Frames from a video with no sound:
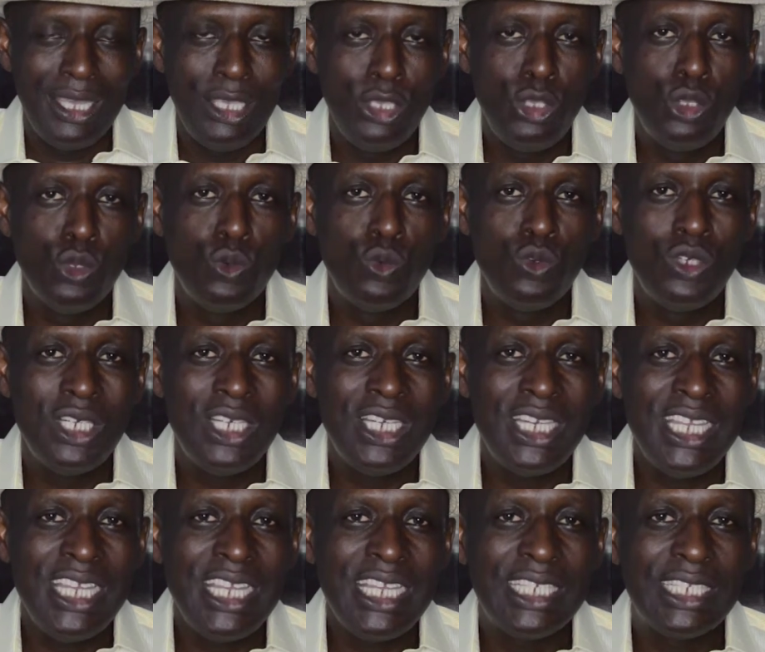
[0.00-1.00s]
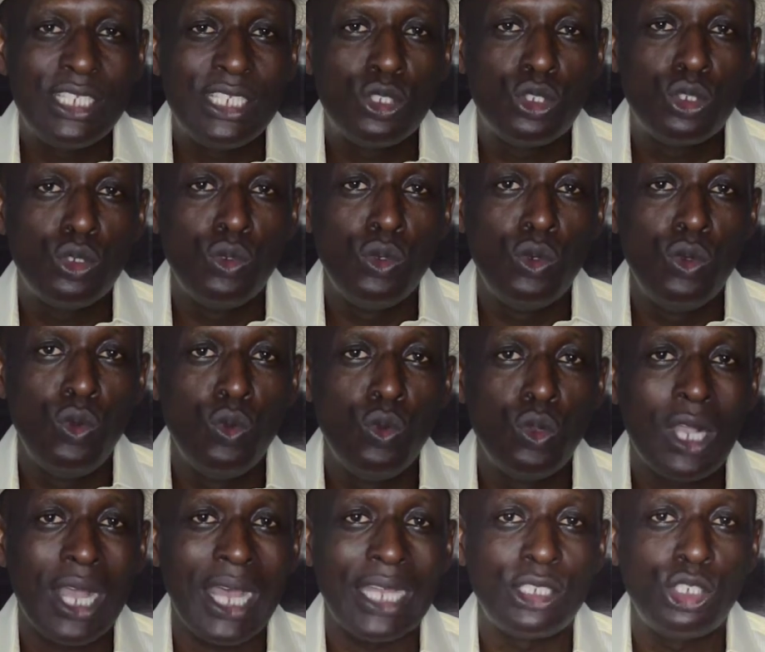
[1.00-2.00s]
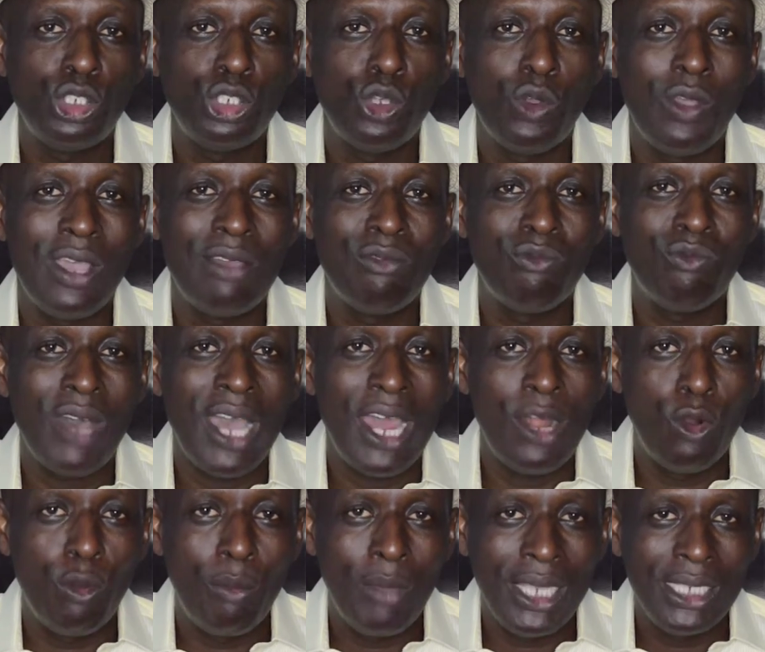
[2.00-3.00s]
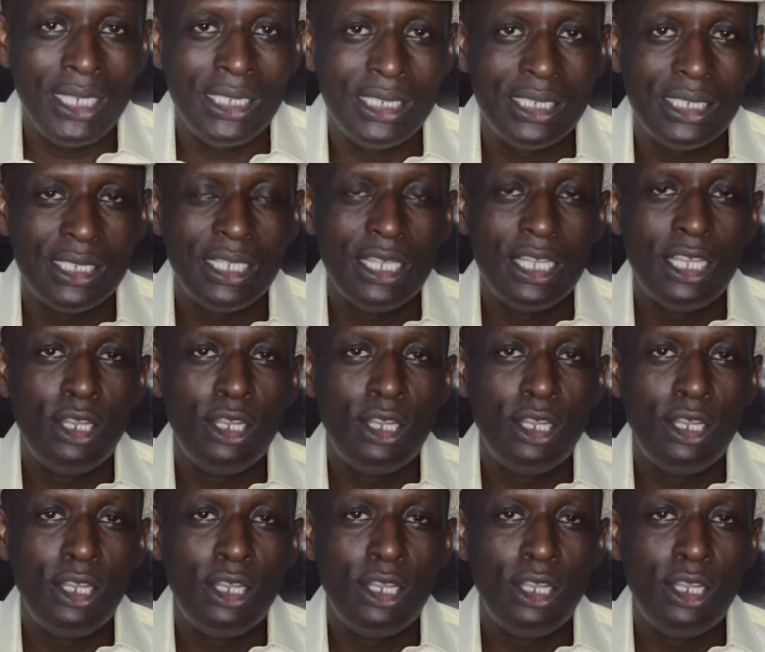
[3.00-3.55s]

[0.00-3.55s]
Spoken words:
You need to look at your environment,